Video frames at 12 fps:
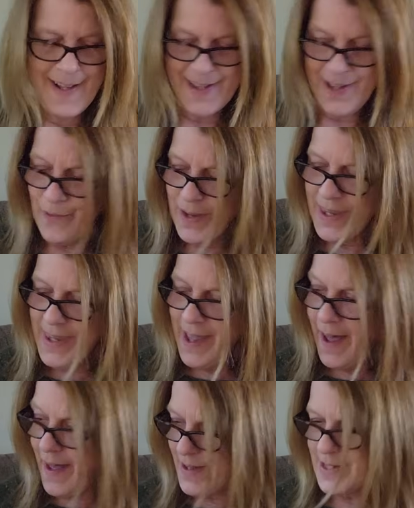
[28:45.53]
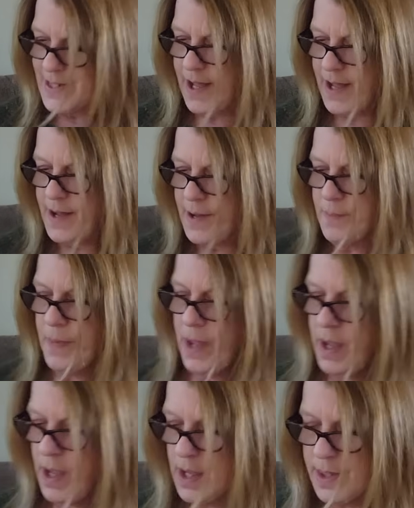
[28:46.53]
So yes,
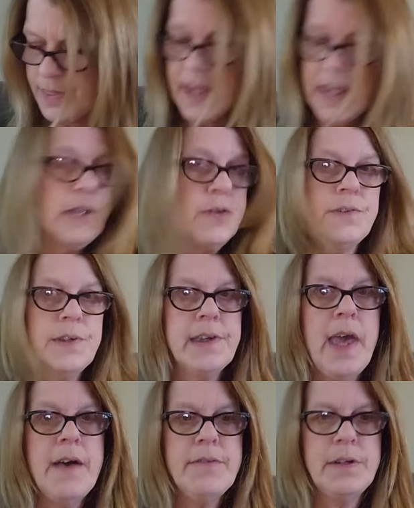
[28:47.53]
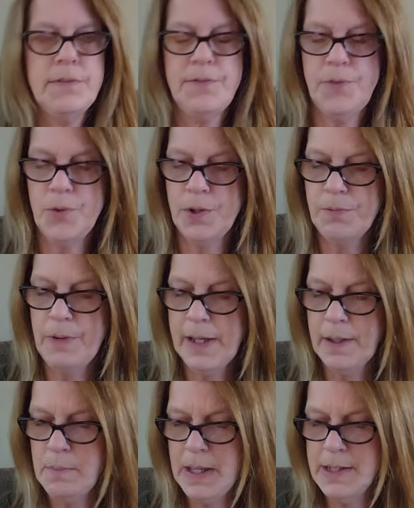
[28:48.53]
thank you to Kevin for
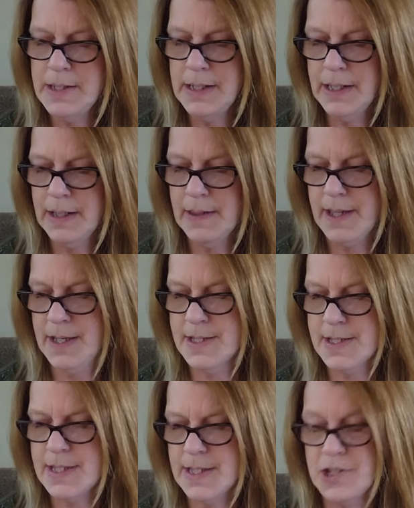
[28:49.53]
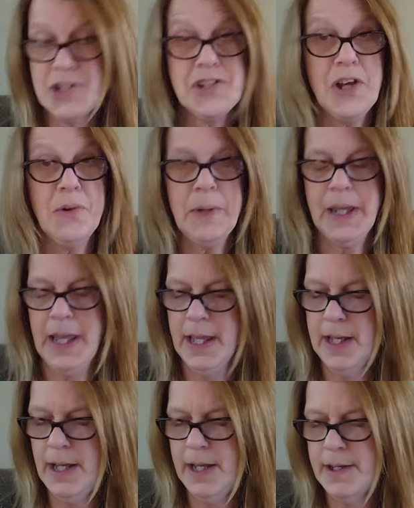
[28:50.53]
recommending this and showing
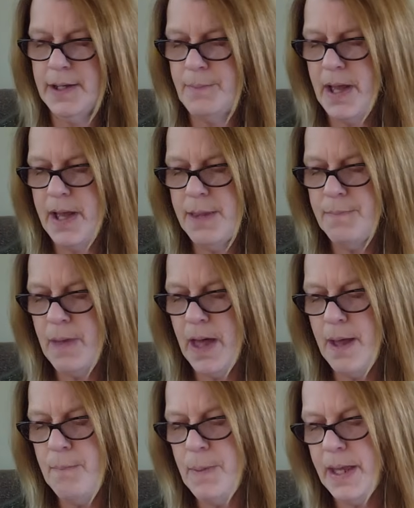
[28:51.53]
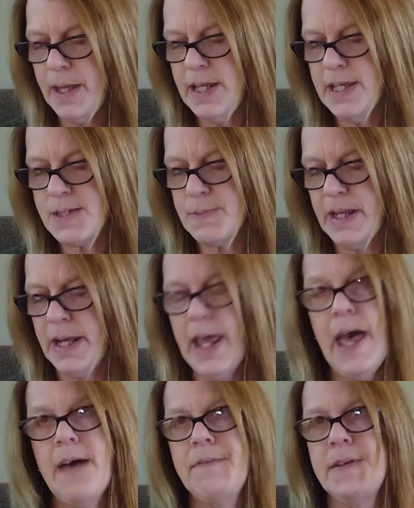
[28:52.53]
it. I bet he's made a
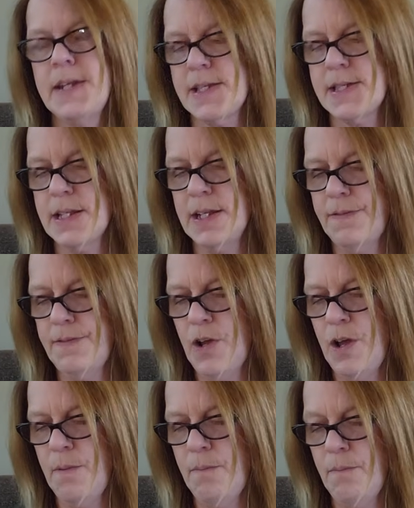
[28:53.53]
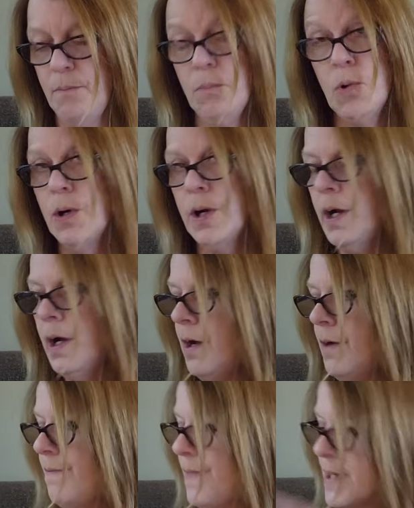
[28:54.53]
half a dozen, if not more,
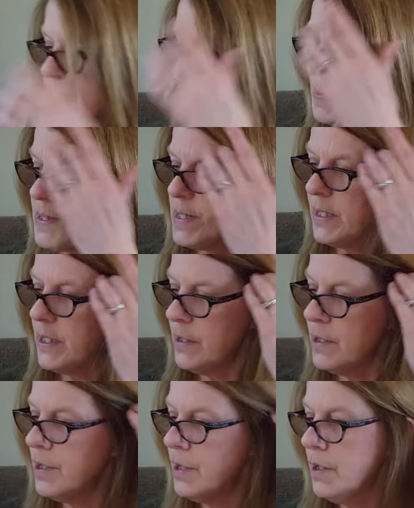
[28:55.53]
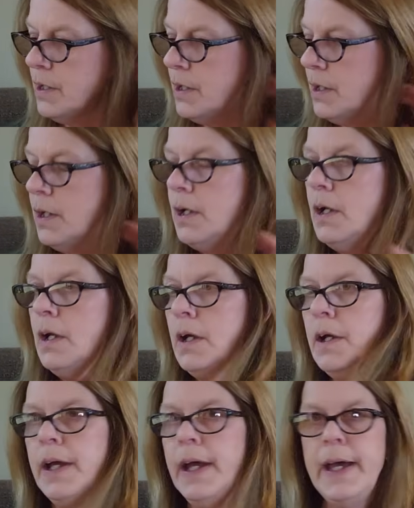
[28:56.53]
of this particular
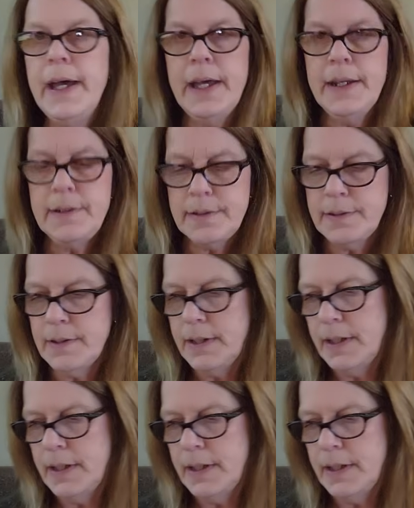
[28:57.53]
hat.